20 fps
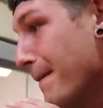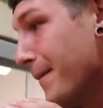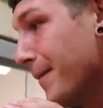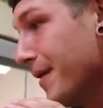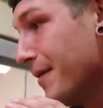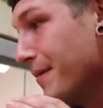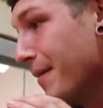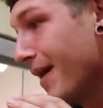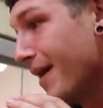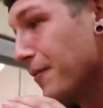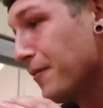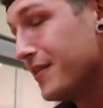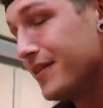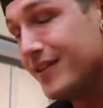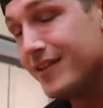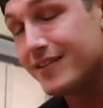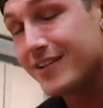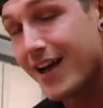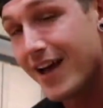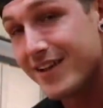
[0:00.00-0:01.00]
But man, when
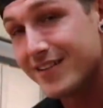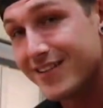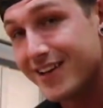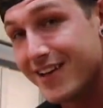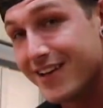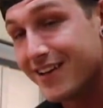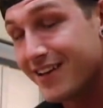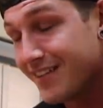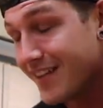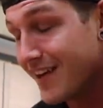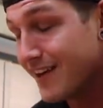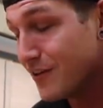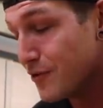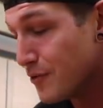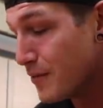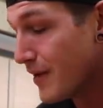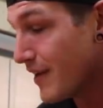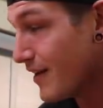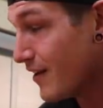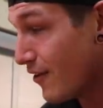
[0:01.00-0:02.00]
these guys hit, they
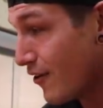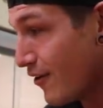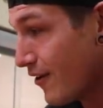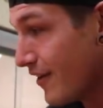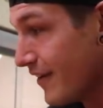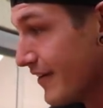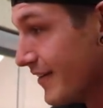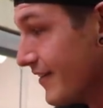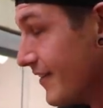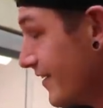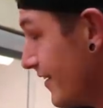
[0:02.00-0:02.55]
do hit hard.